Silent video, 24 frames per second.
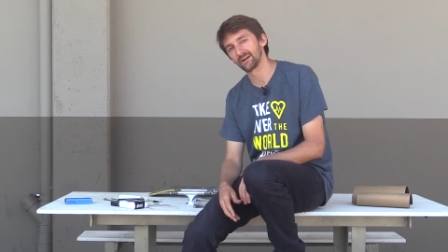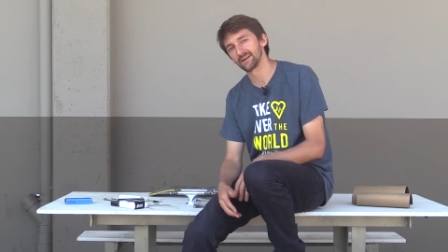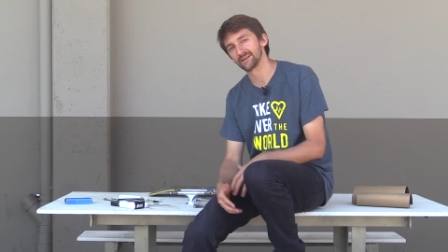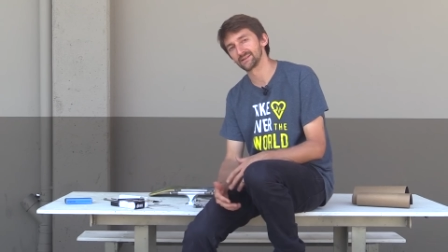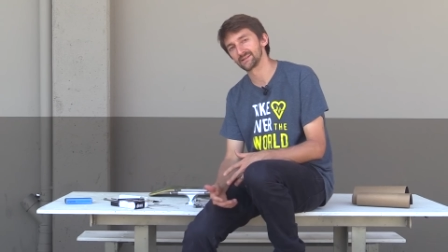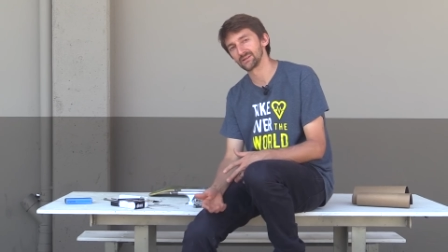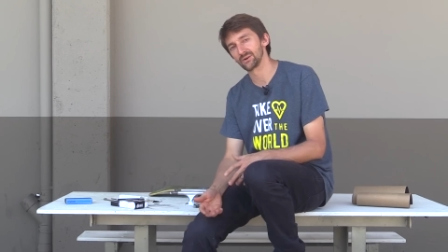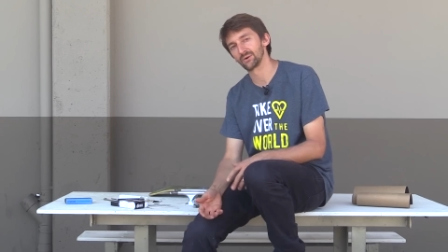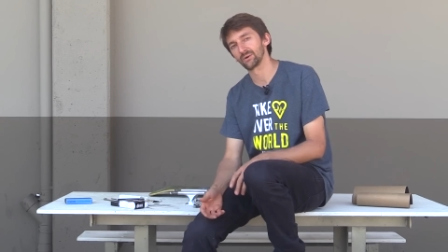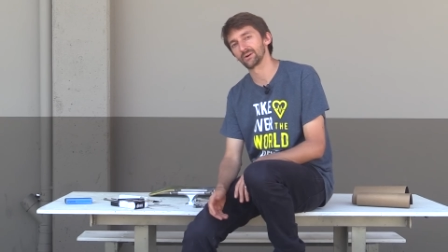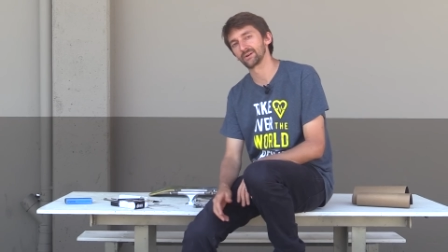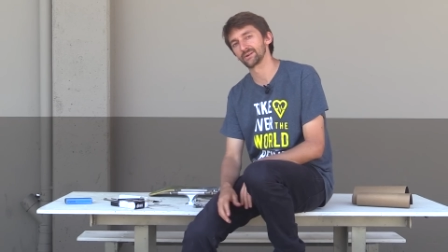and
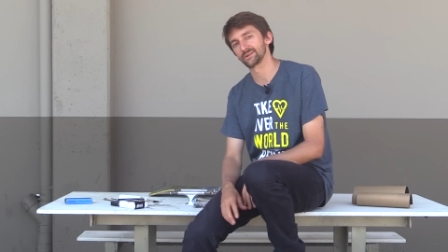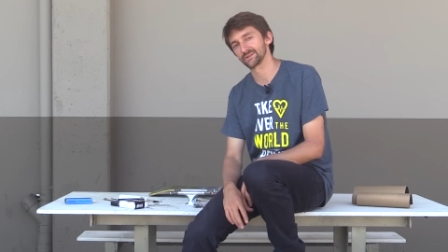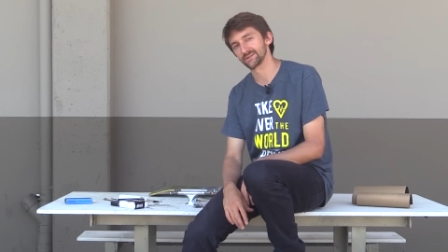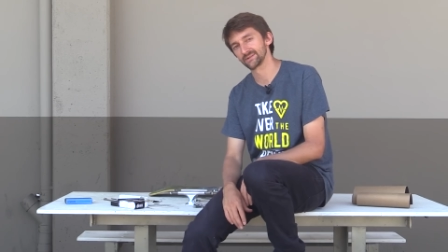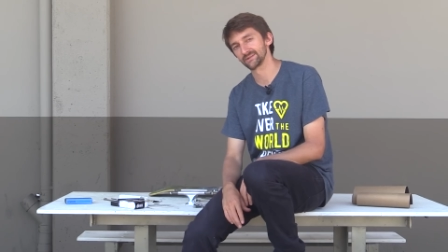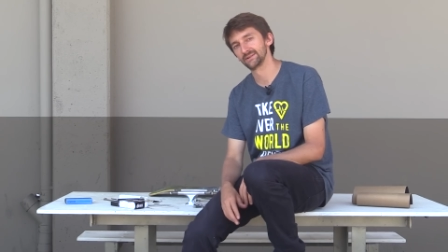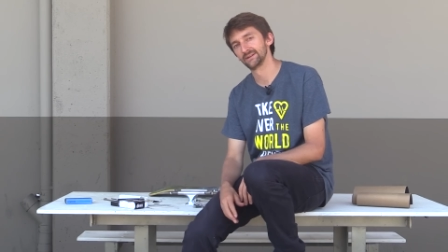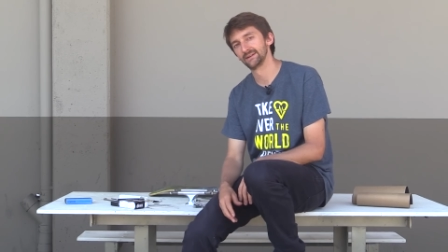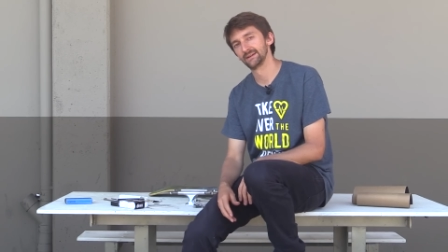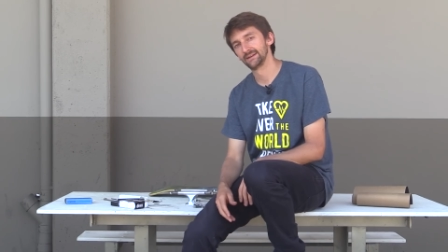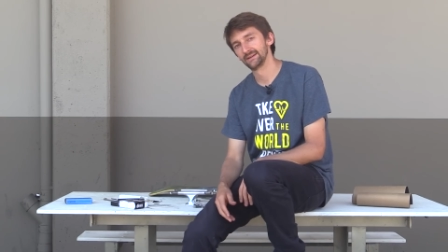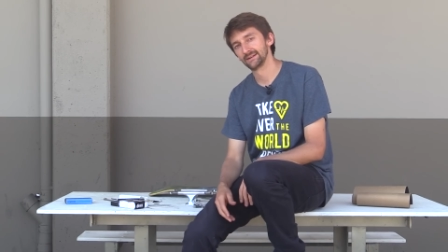it's yours.
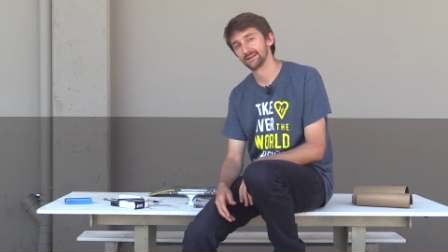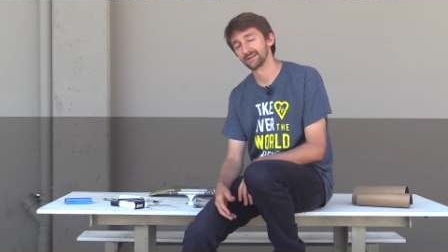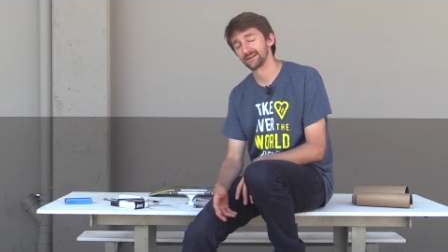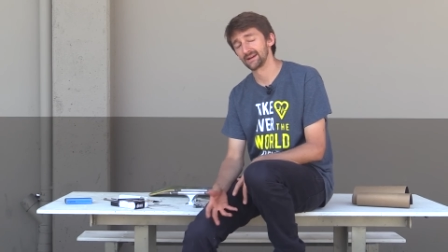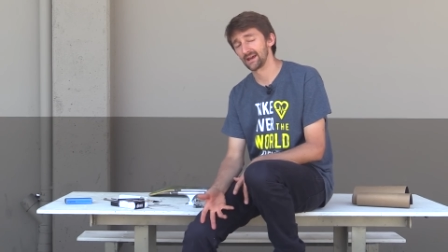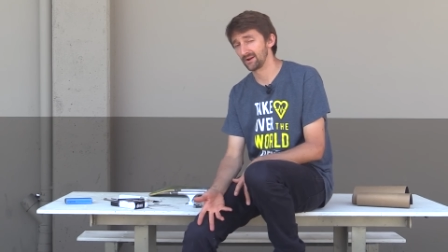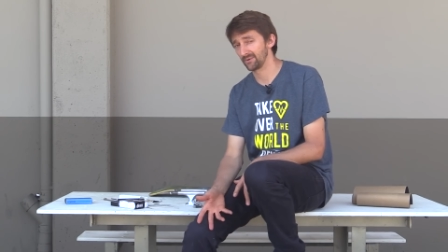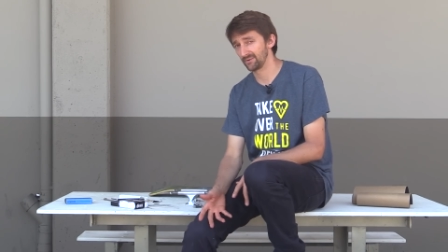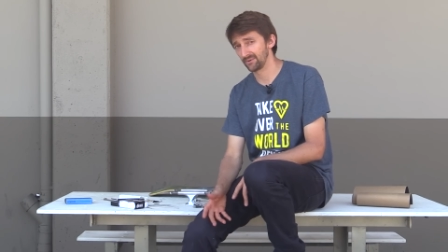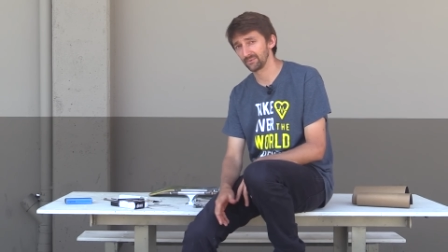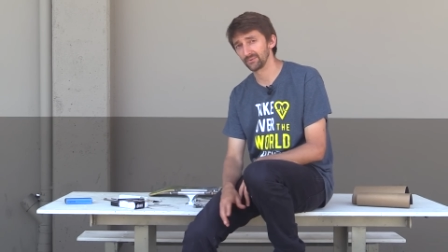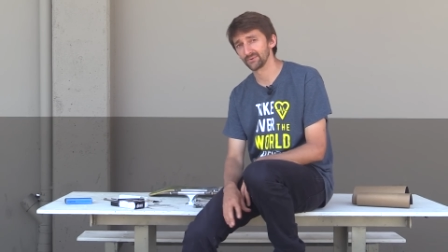
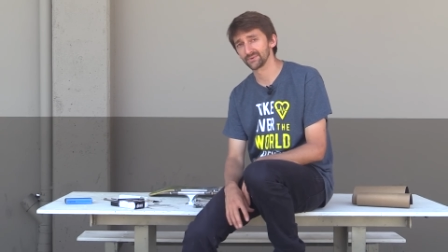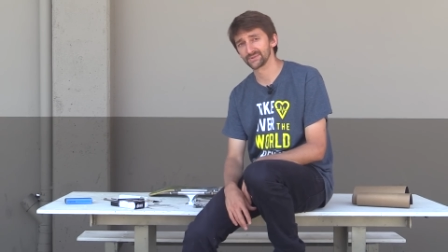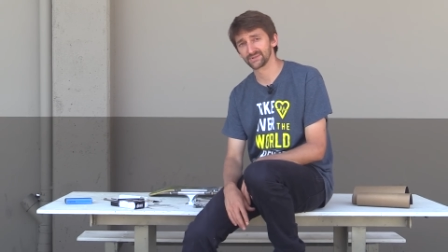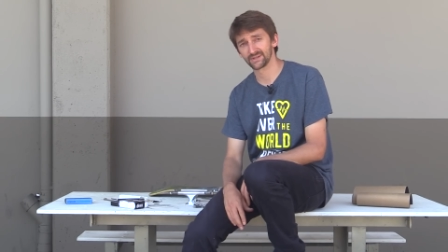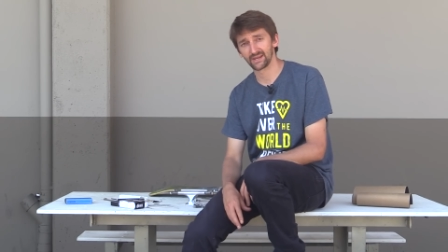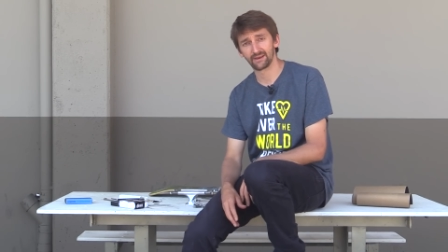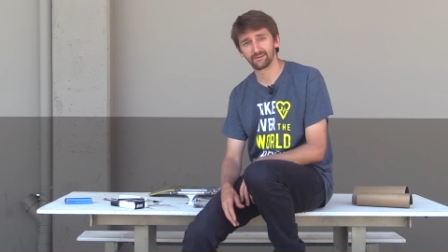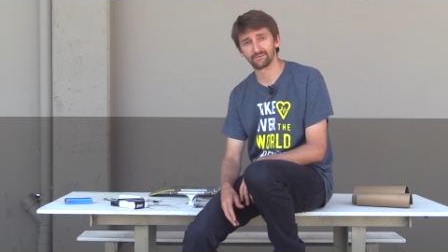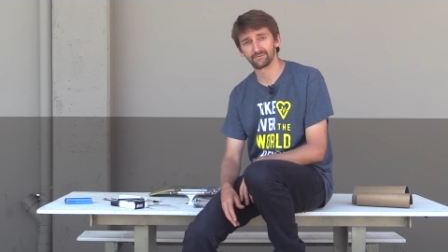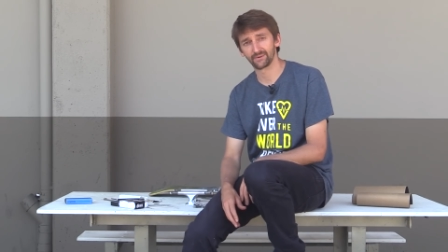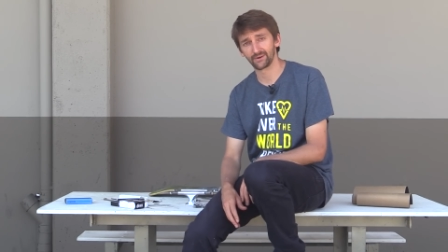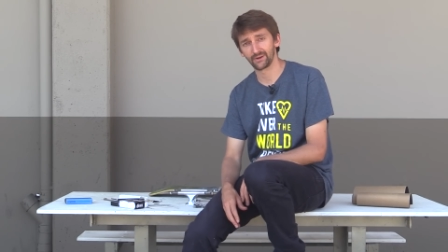Now it will
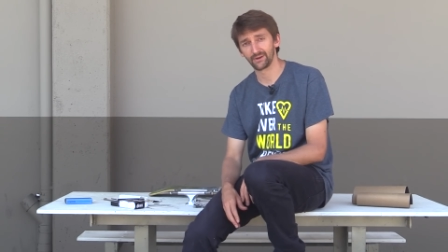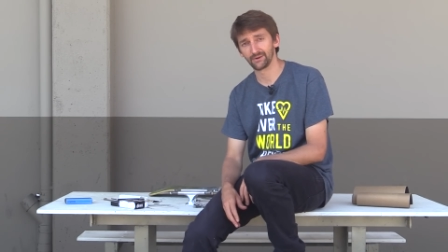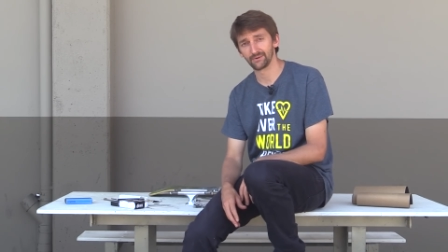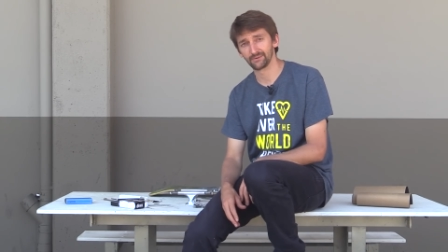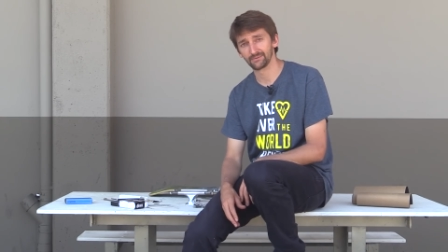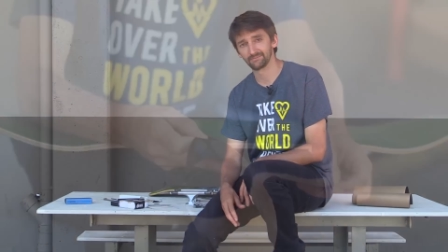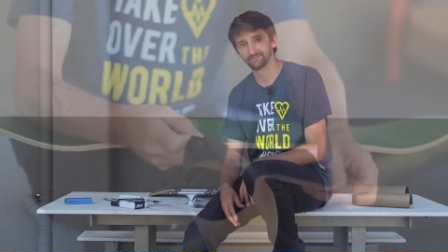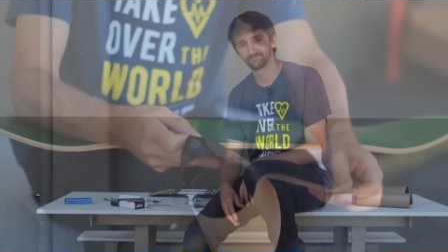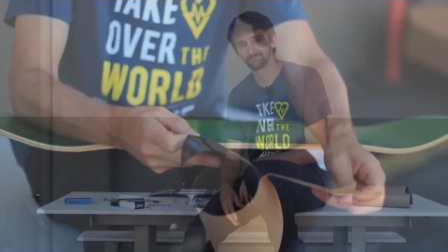skate for you.